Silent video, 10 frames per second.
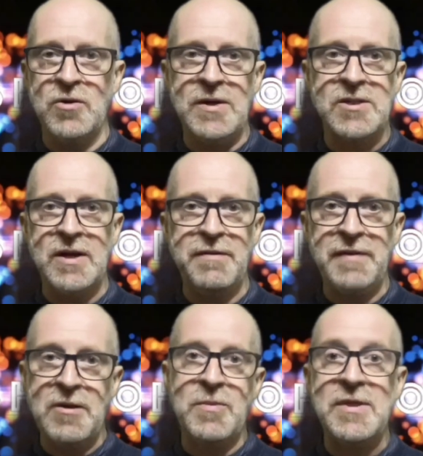as I
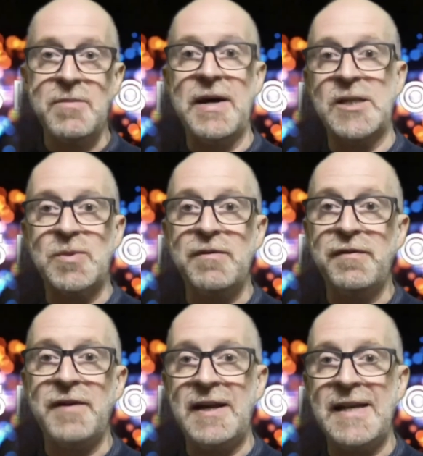found them in the main to be
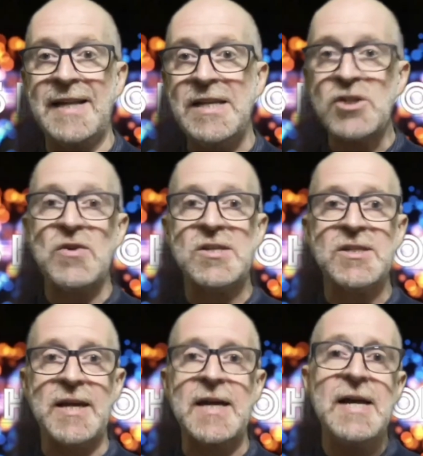fairly
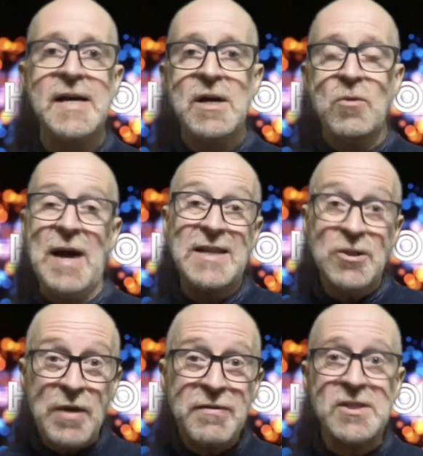uninteresting, and
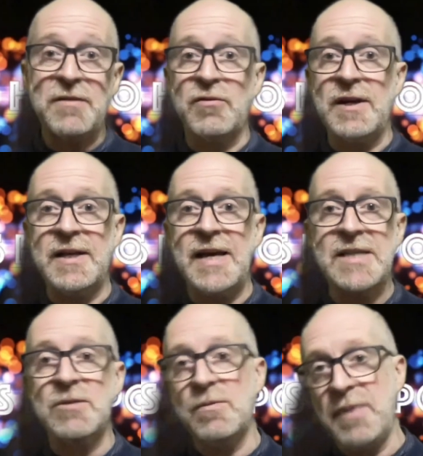derivative really,
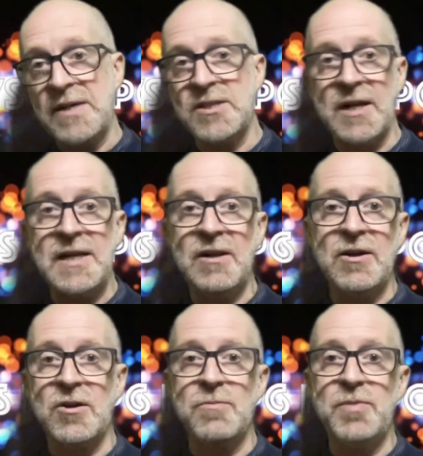as they were basically
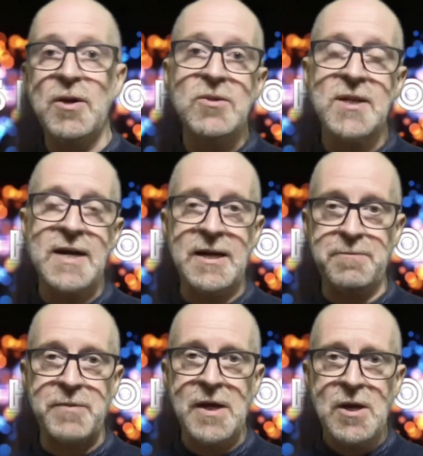like a computer
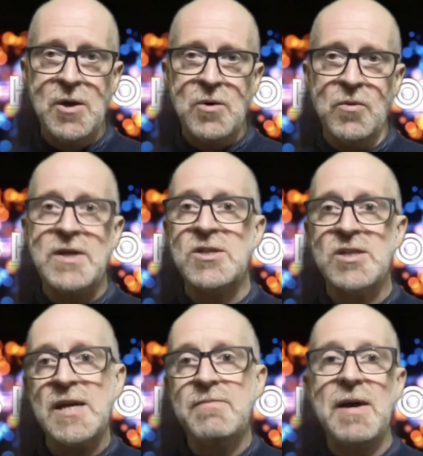game, where each
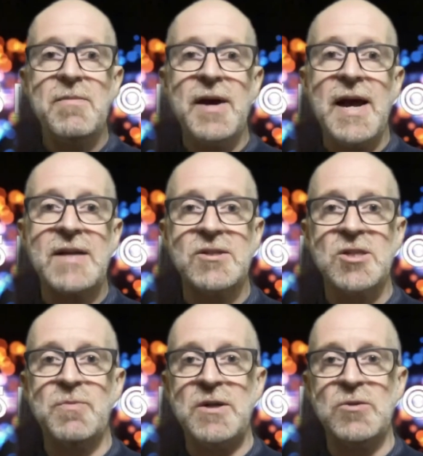team member has a
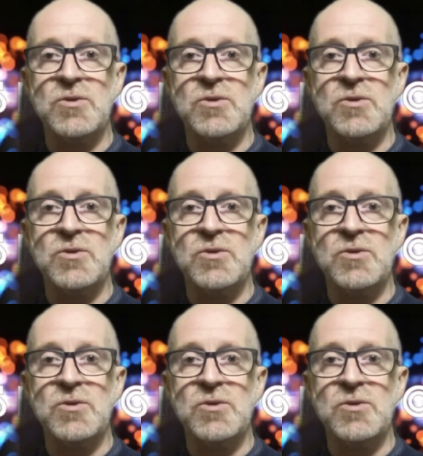special